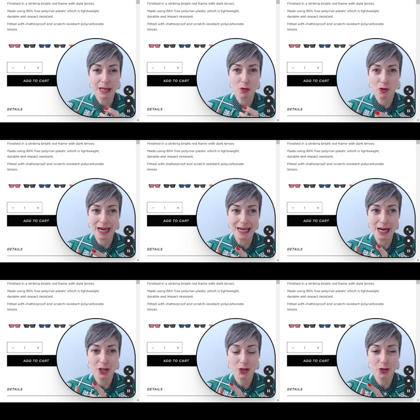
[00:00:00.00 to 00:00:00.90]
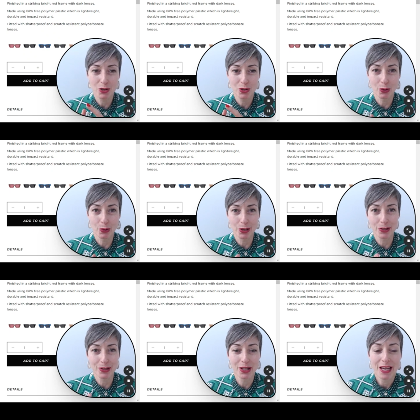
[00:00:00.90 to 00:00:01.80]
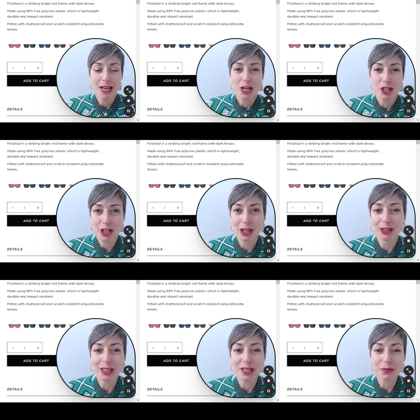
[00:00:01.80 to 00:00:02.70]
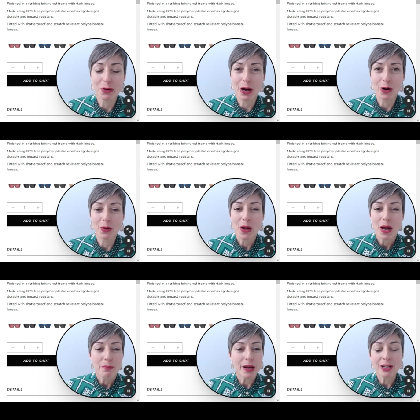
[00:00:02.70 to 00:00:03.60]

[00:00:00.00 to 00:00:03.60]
deep green tortoise shell as well.